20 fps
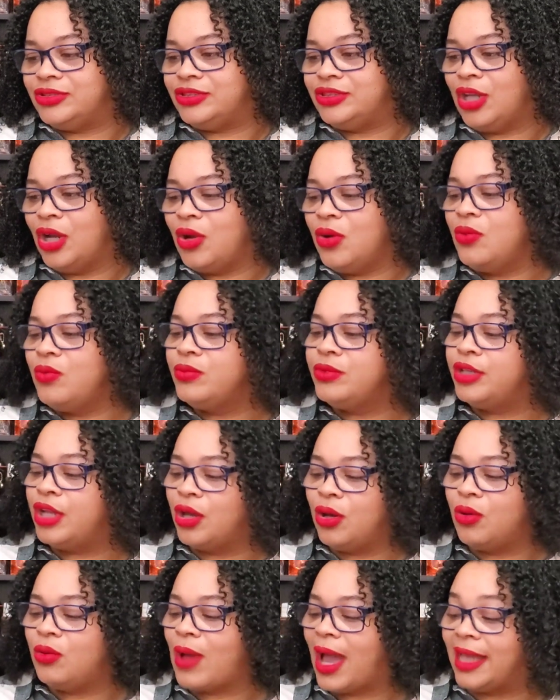don't
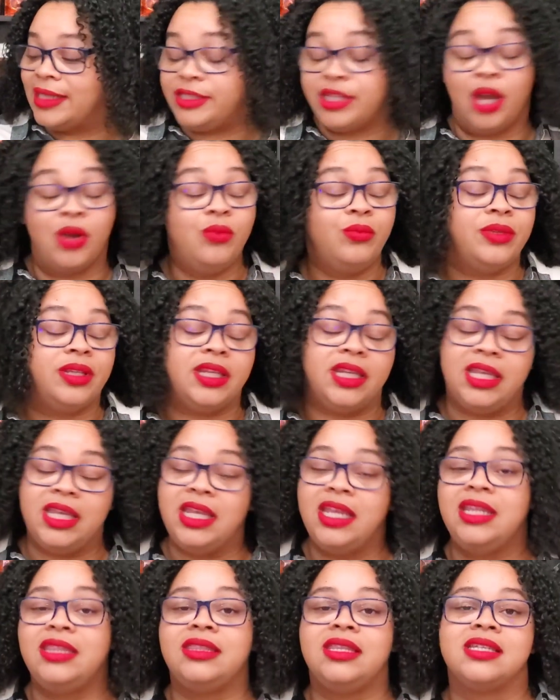know. I don't
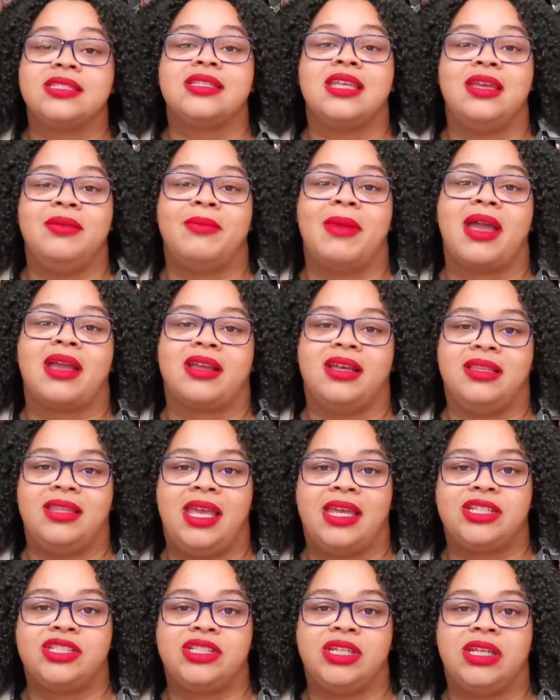need this in my
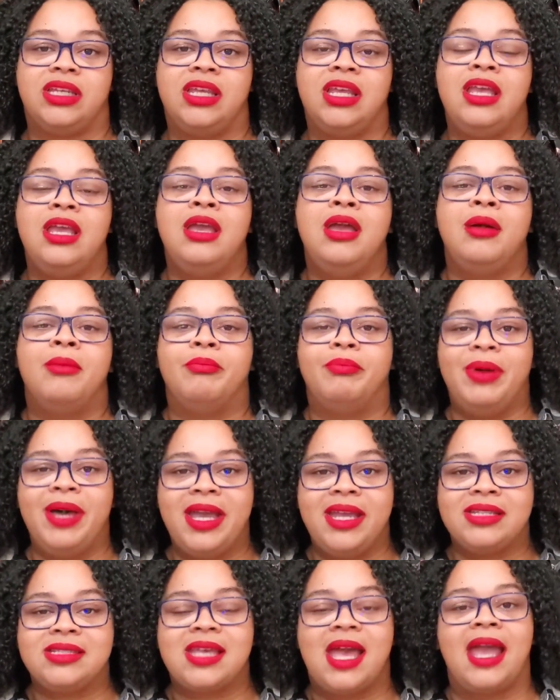collection.
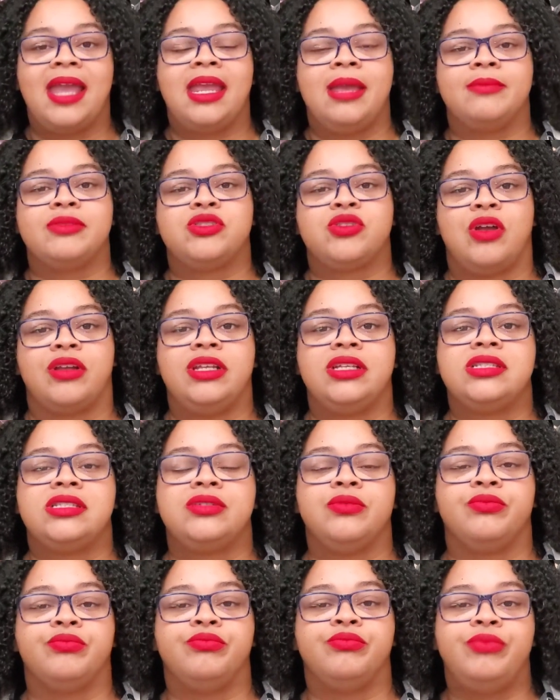But I am starting
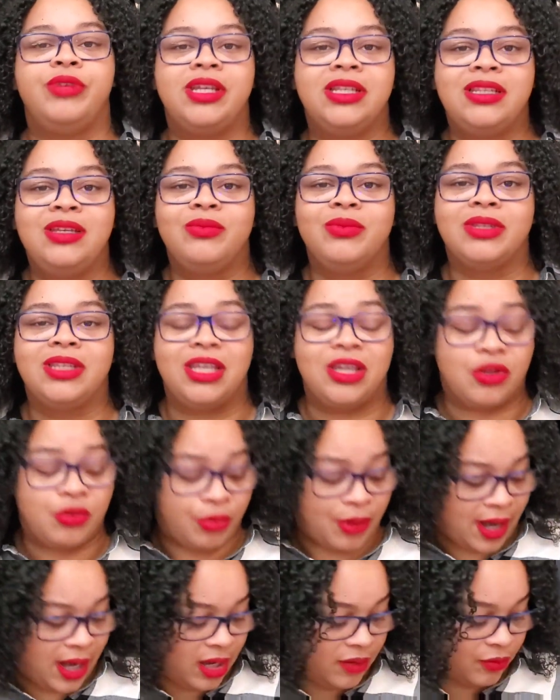to really, really
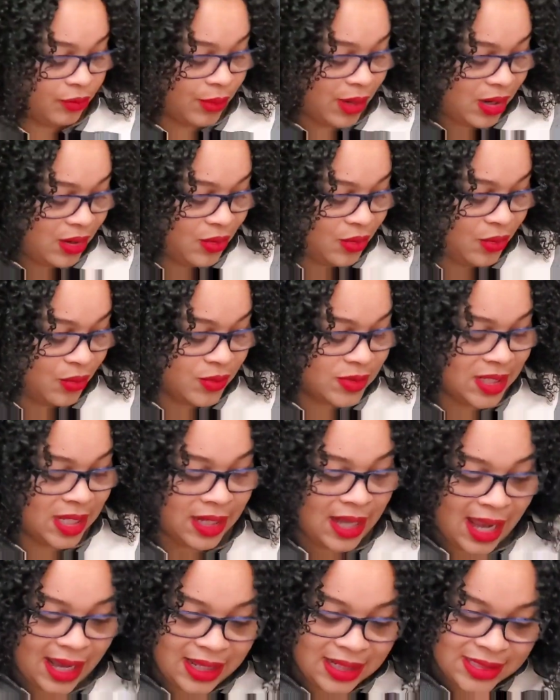crave Rose.
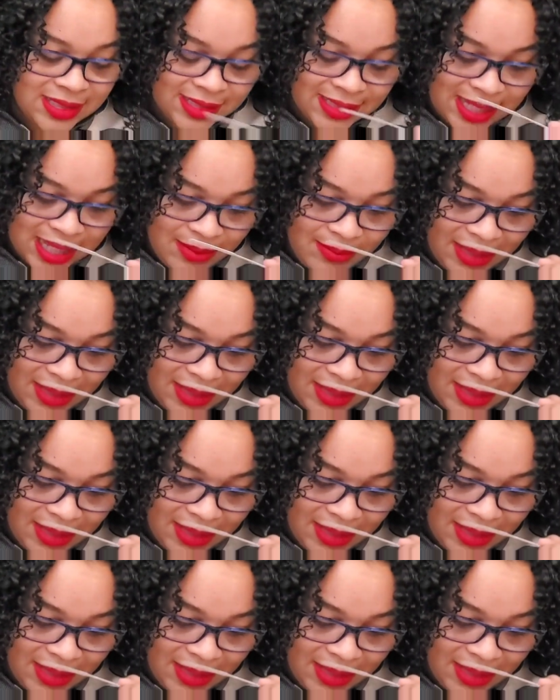And I could see